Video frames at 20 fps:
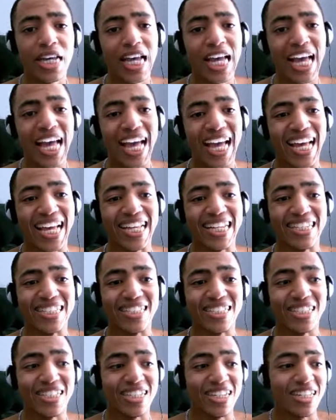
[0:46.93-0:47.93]
and
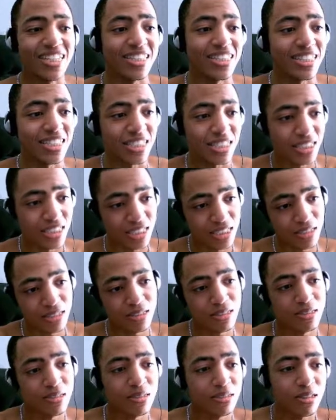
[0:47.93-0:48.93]

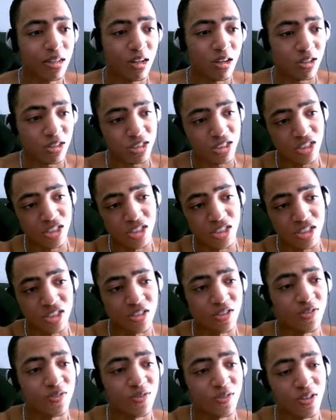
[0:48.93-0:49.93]
this
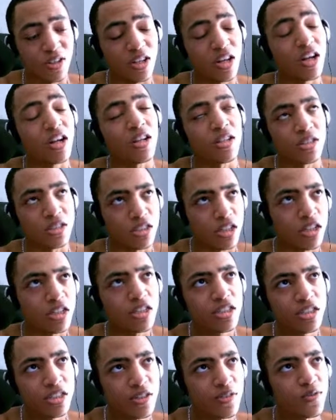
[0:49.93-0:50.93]
alternative
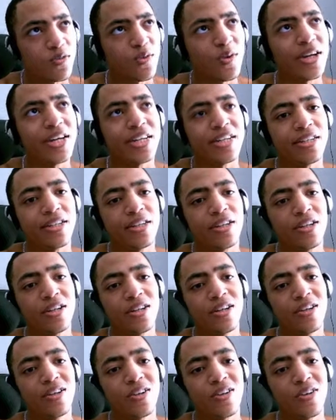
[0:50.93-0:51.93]
way
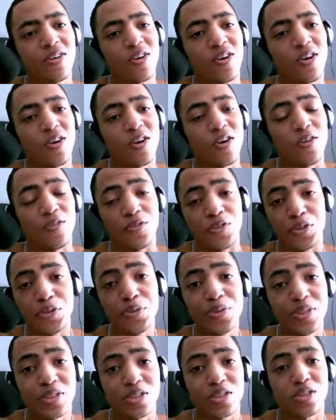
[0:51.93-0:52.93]
of
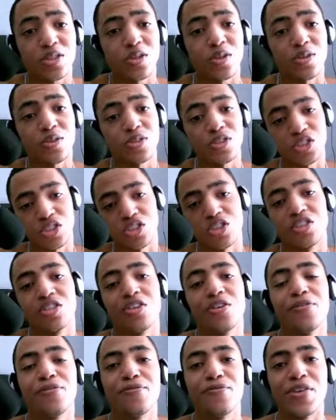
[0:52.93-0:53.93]
doing so should
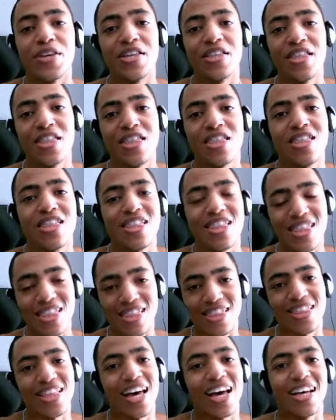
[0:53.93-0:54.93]
fit
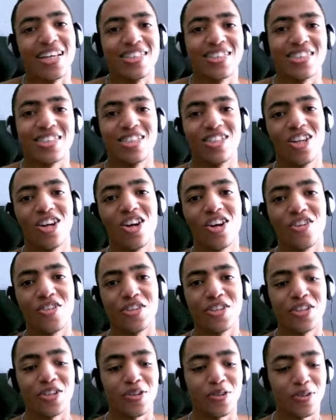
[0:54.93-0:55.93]
that
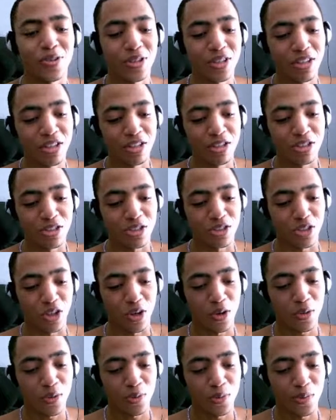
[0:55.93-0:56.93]
scenario.
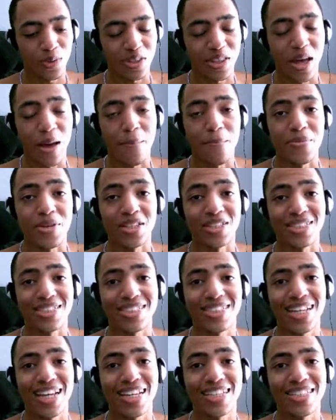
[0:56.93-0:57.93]
So, with that being
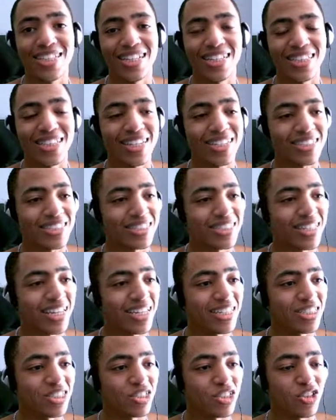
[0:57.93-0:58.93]
said, let's get
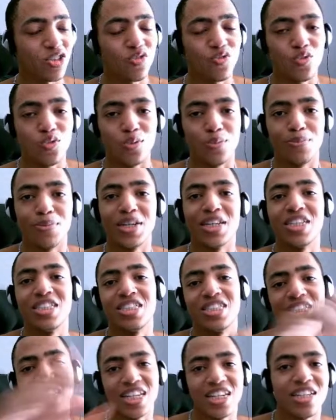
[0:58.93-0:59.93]
into the rune page
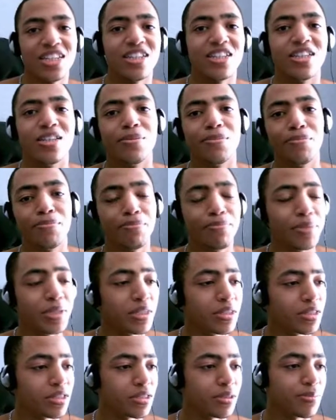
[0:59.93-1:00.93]
and the
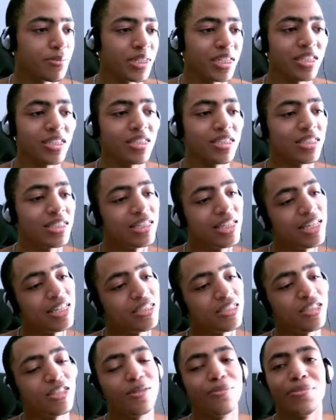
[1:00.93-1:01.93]
build because there's
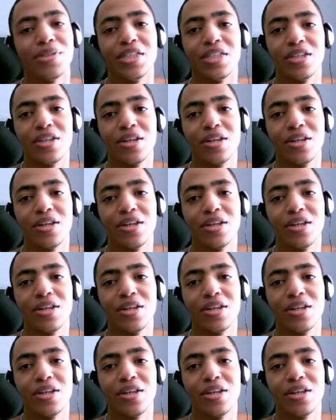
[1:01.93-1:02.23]
going to be